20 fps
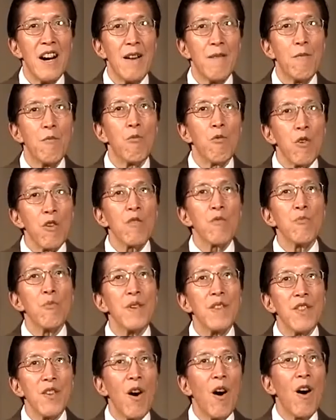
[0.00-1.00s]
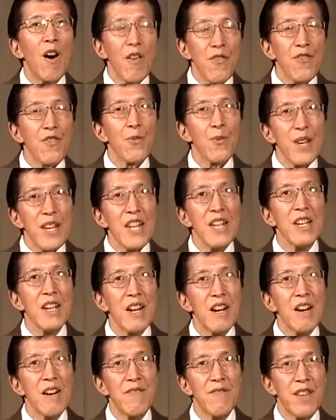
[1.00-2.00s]
worked with all 3
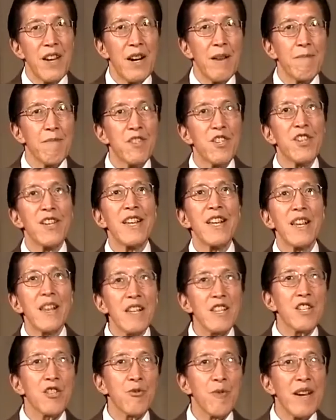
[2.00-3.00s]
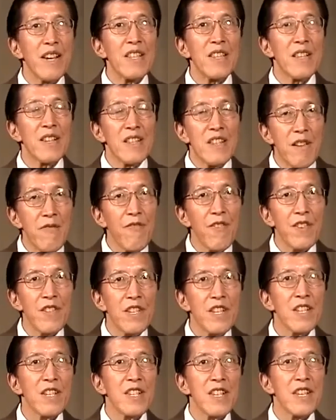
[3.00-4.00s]
of them to illustrate the
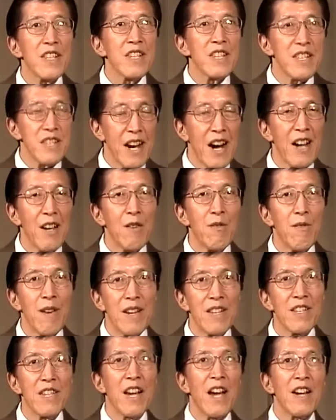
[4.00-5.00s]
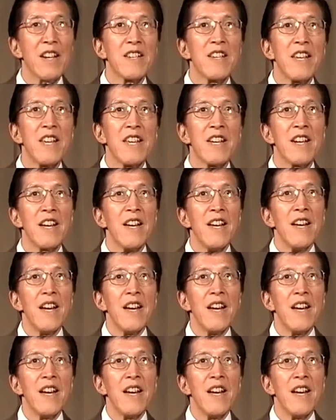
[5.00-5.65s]
differences in style and technique.